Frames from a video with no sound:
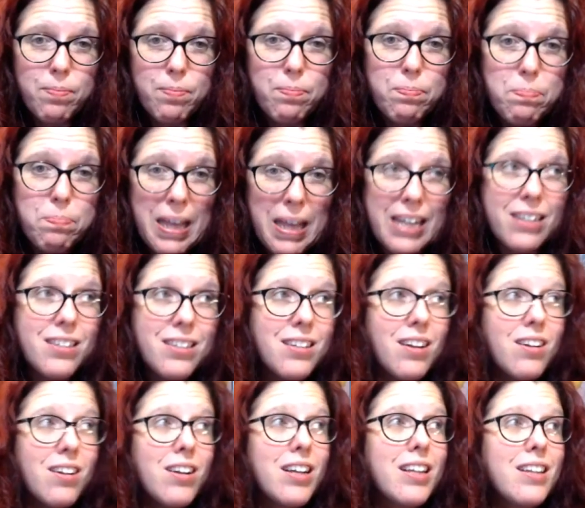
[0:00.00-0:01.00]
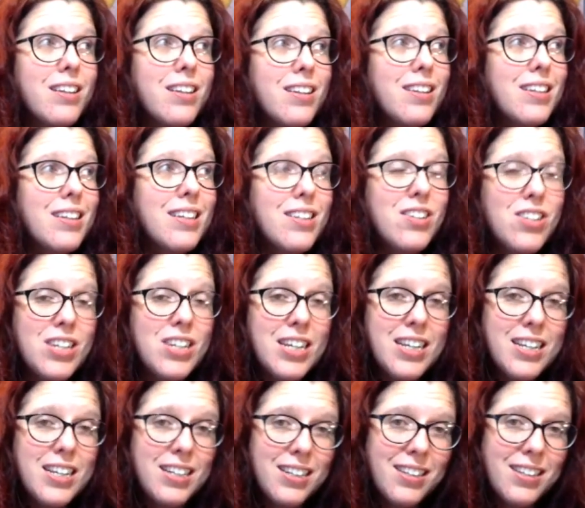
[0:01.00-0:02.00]
based on the
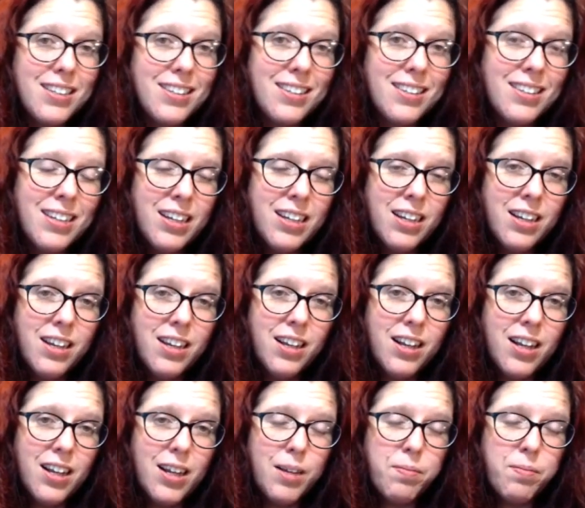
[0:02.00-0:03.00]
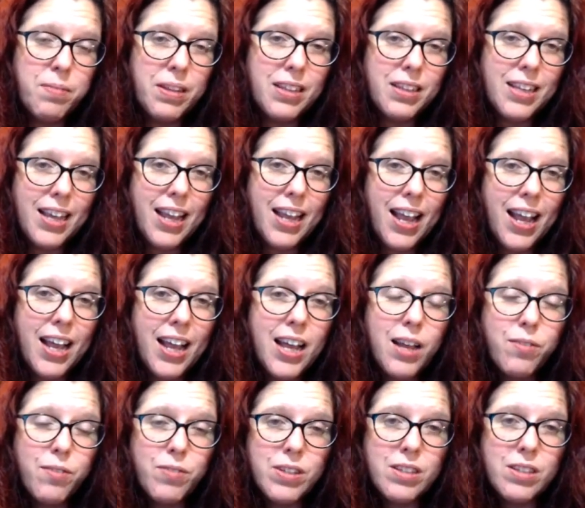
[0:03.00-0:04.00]
genes that they
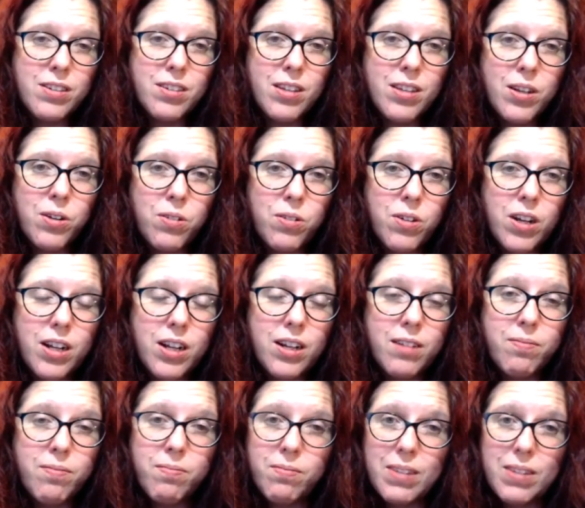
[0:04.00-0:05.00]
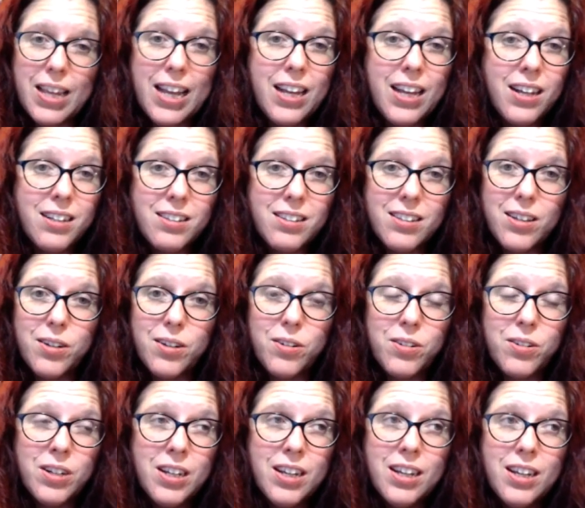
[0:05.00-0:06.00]
have. And so,
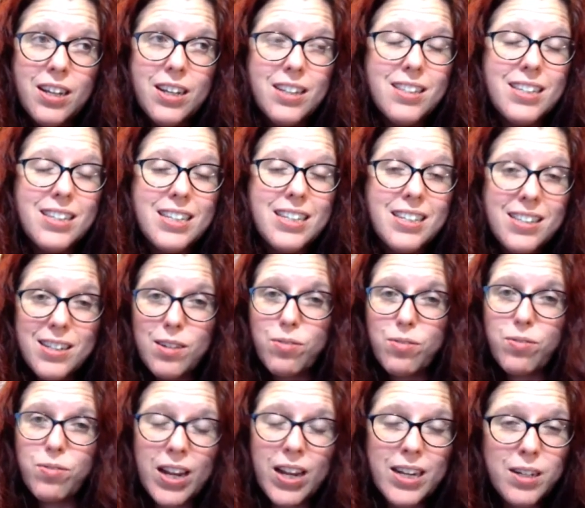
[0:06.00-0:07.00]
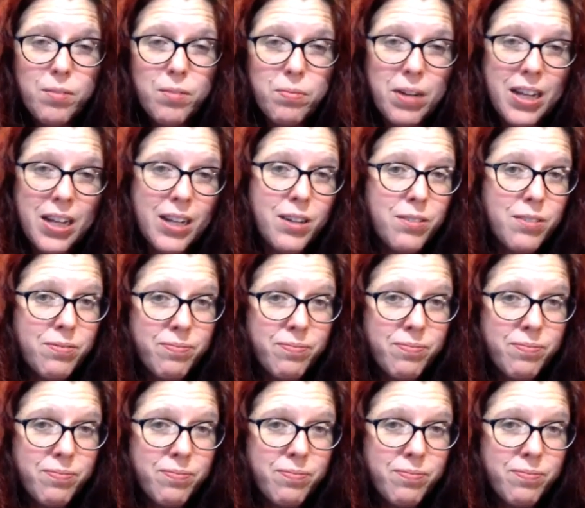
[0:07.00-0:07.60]
so it's easy to find them now.